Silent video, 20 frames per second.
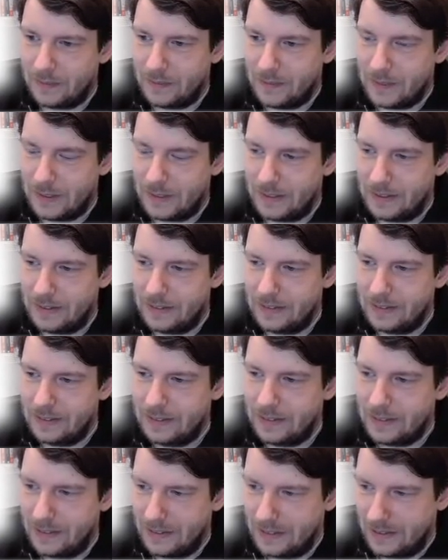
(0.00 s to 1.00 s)

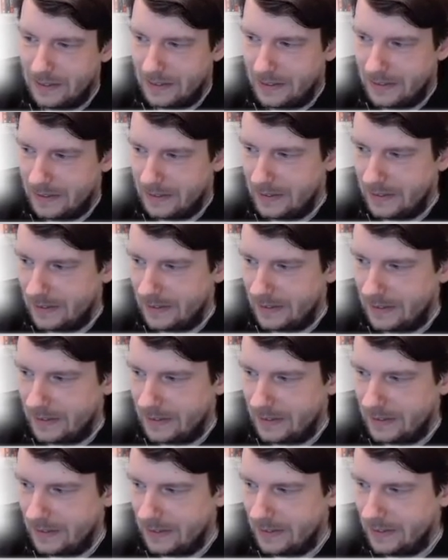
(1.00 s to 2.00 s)
in
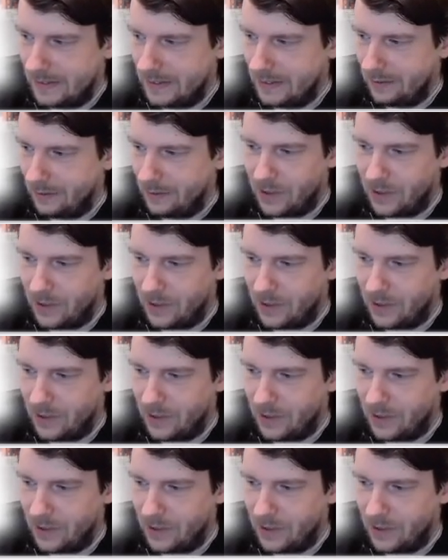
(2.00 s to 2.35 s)
a